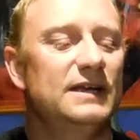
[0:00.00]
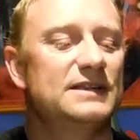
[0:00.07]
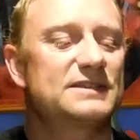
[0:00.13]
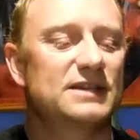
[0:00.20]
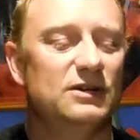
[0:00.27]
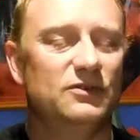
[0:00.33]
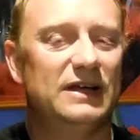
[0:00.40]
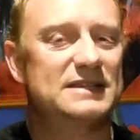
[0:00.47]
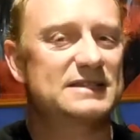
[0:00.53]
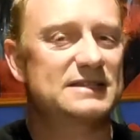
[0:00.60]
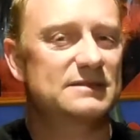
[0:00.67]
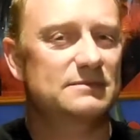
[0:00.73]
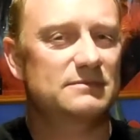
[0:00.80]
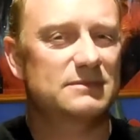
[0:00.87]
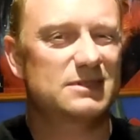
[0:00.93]
so
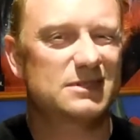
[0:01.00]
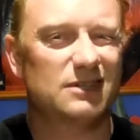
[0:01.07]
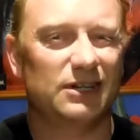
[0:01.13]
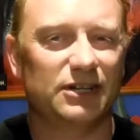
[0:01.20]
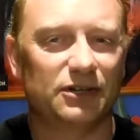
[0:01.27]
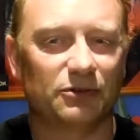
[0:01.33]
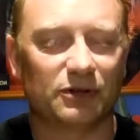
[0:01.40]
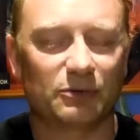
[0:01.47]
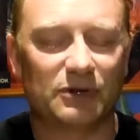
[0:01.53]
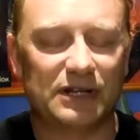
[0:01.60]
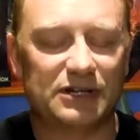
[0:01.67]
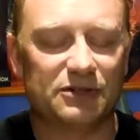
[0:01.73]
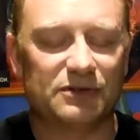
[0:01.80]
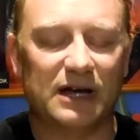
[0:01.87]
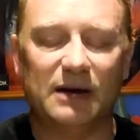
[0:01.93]
that's slightly annoying when
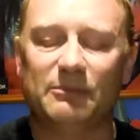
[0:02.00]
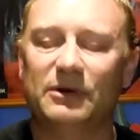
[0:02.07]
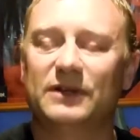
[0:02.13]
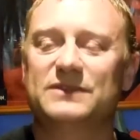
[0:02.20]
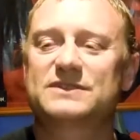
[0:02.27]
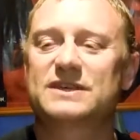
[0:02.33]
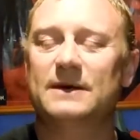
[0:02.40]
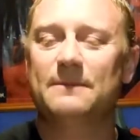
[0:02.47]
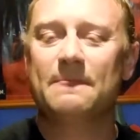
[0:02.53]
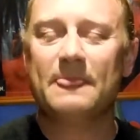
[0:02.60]
they do that. But